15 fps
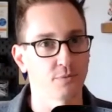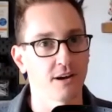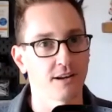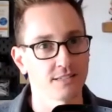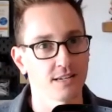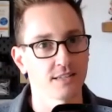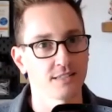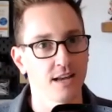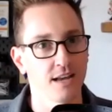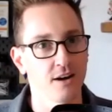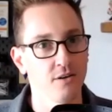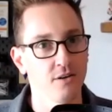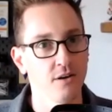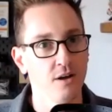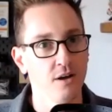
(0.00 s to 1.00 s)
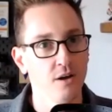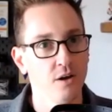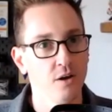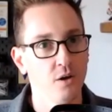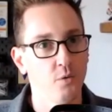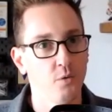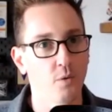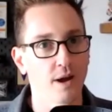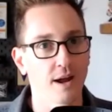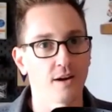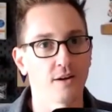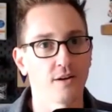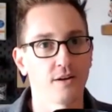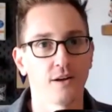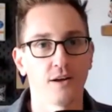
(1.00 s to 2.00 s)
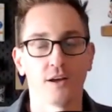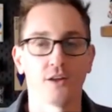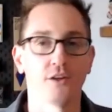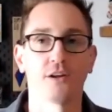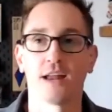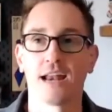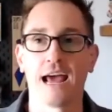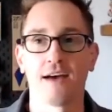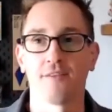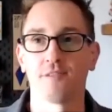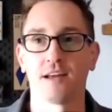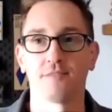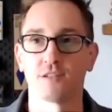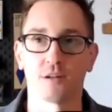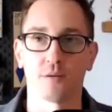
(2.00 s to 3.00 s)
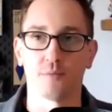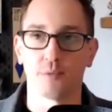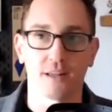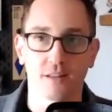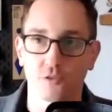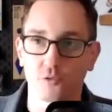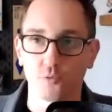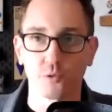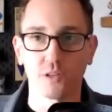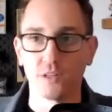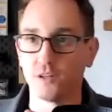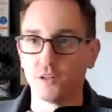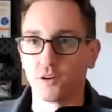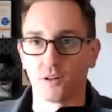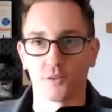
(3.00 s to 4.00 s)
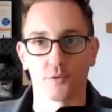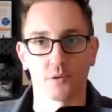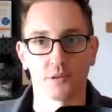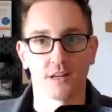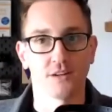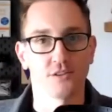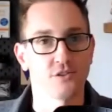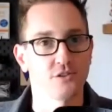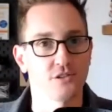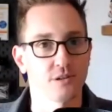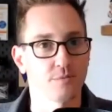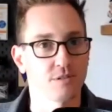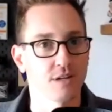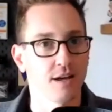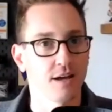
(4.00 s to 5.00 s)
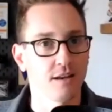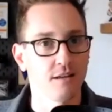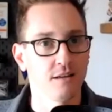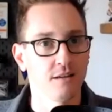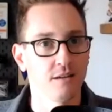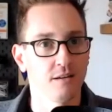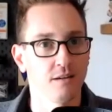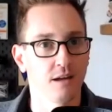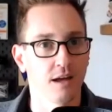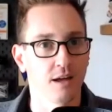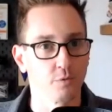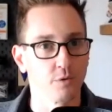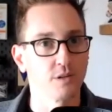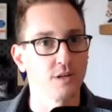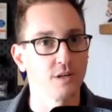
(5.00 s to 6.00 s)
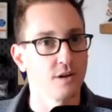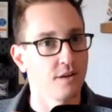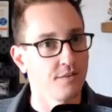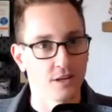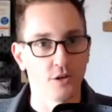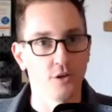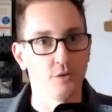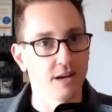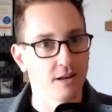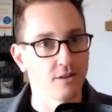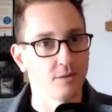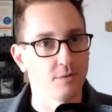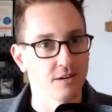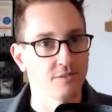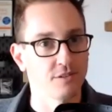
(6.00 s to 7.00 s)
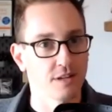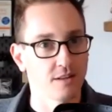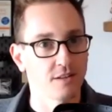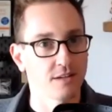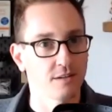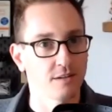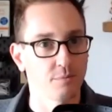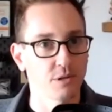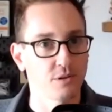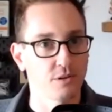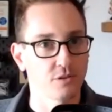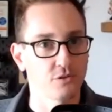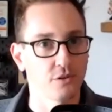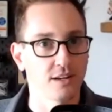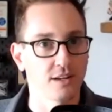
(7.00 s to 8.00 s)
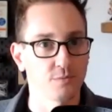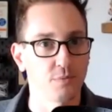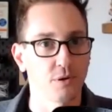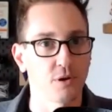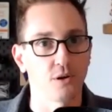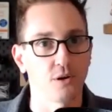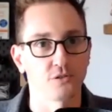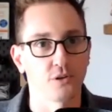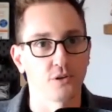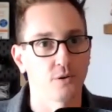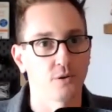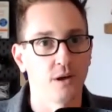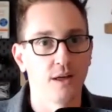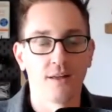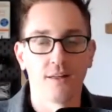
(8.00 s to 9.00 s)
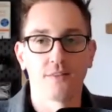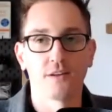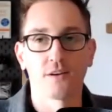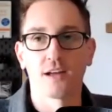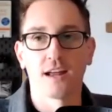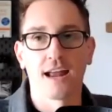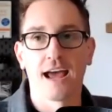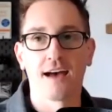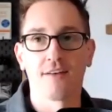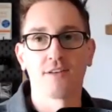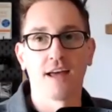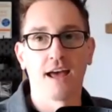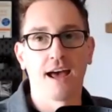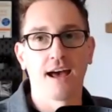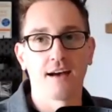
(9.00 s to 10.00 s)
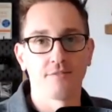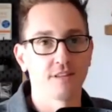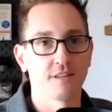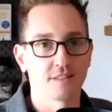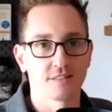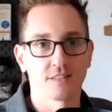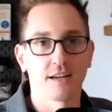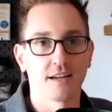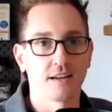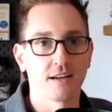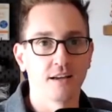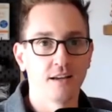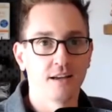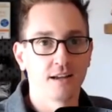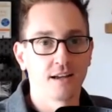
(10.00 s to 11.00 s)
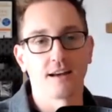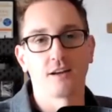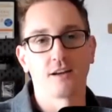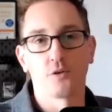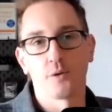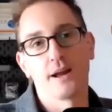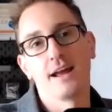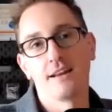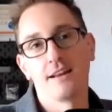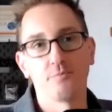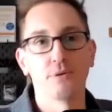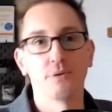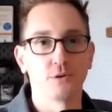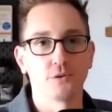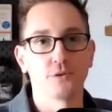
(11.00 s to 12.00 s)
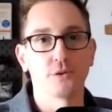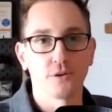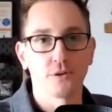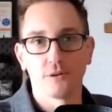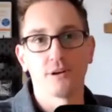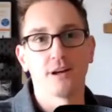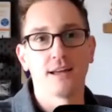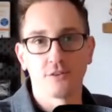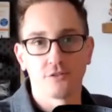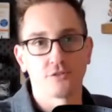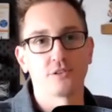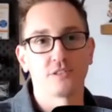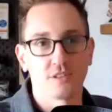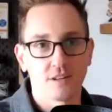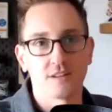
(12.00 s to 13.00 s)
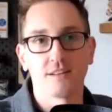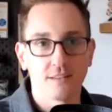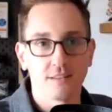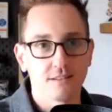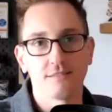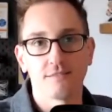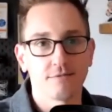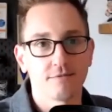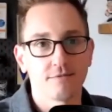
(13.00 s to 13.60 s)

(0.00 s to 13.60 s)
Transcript: process now where you're going to have to have somebody that's really good on the relationship side and really good on the human element of selling and building trust, but also they're going to have to have this like kind of creative builder, interesting,